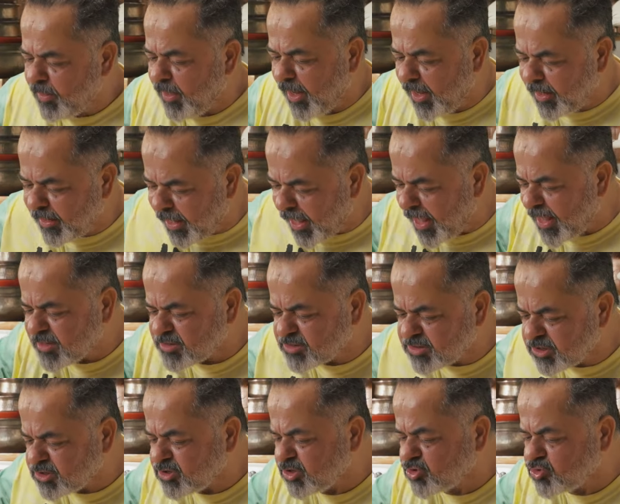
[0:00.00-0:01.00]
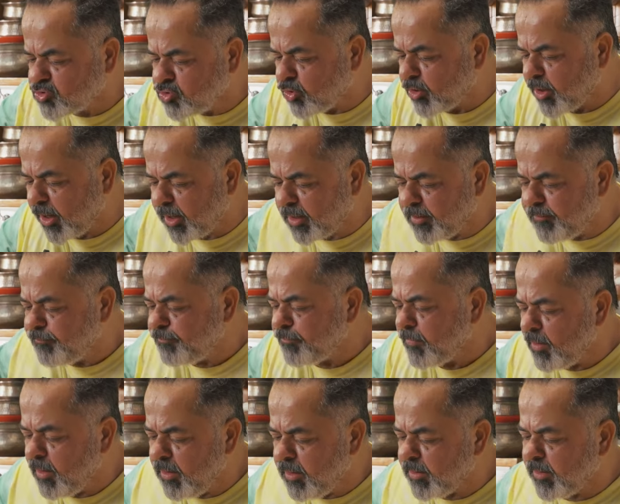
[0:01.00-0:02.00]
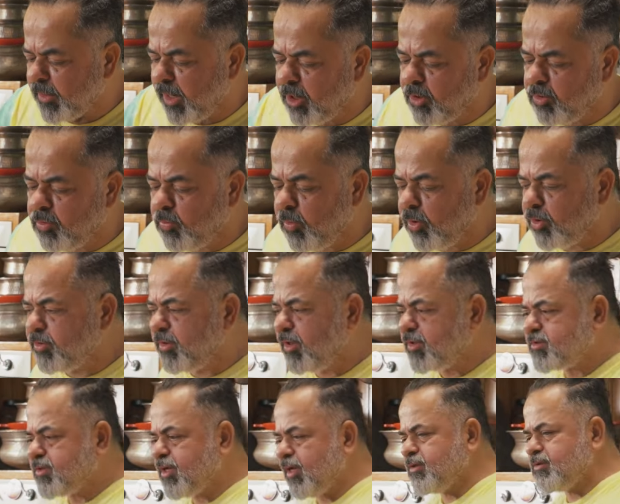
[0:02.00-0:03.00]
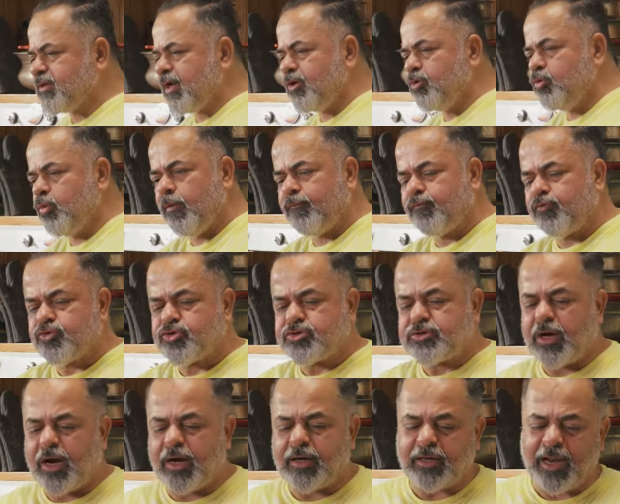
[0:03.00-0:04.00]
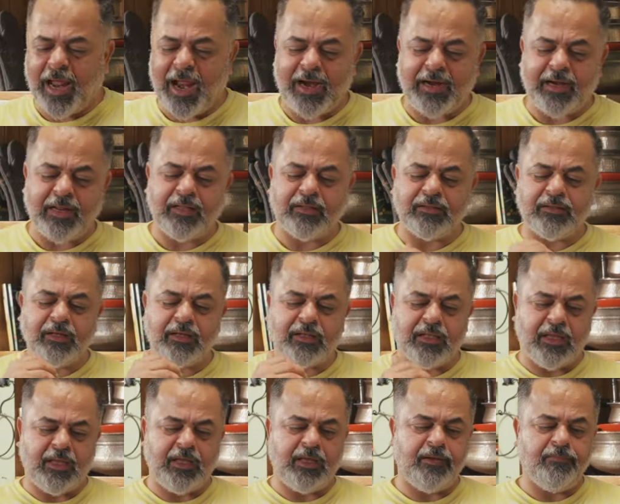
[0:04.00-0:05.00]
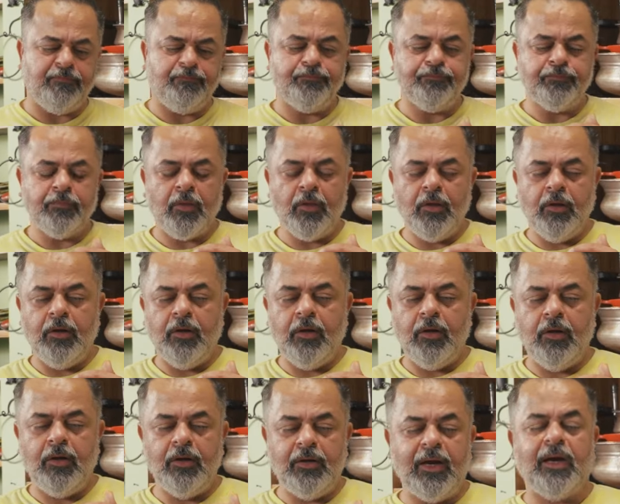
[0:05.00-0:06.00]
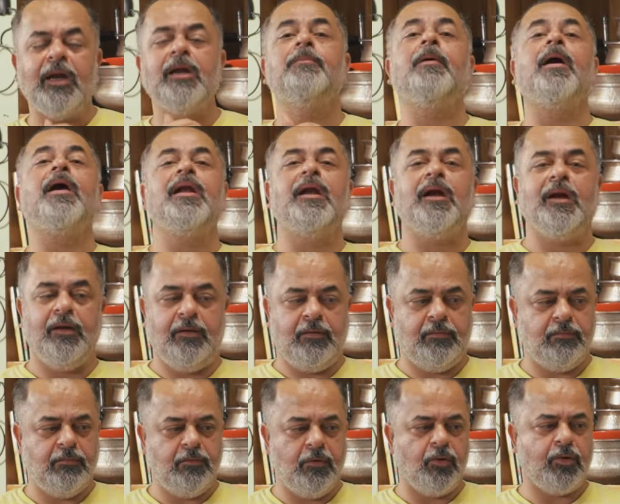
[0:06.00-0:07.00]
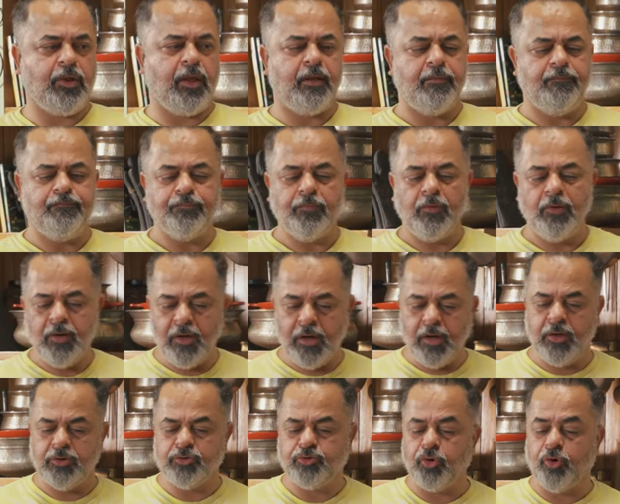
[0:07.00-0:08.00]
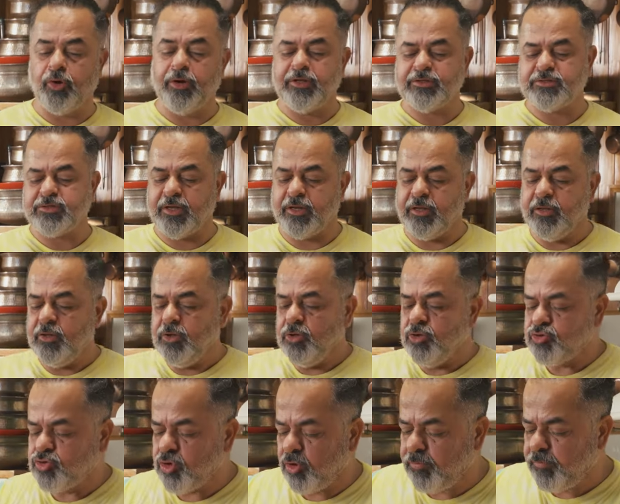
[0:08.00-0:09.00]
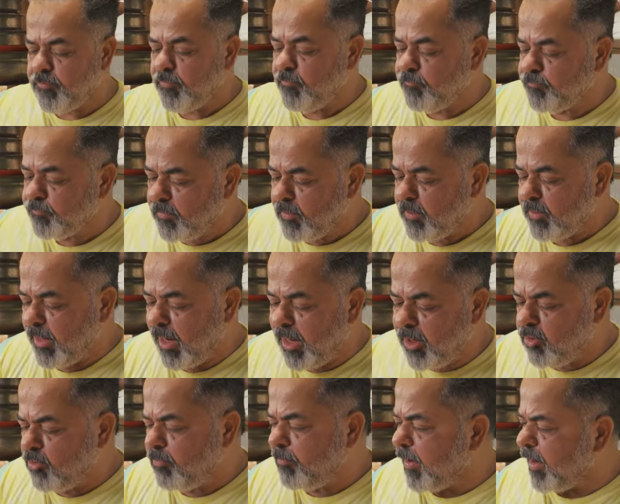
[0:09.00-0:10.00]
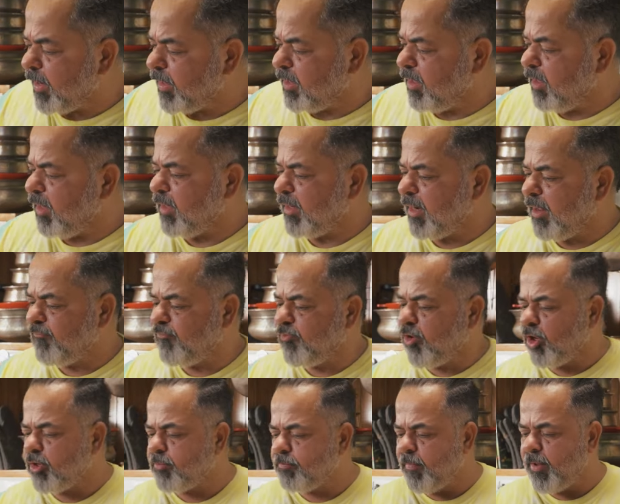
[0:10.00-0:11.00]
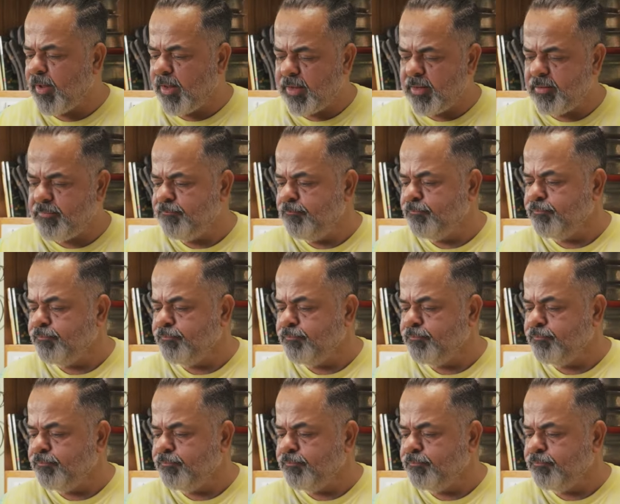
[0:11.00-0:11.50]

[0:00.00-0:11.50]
And as this is cooking, now, what they say is that you have to start adding the ghee little by little, okay. Thode se. So now here I've got my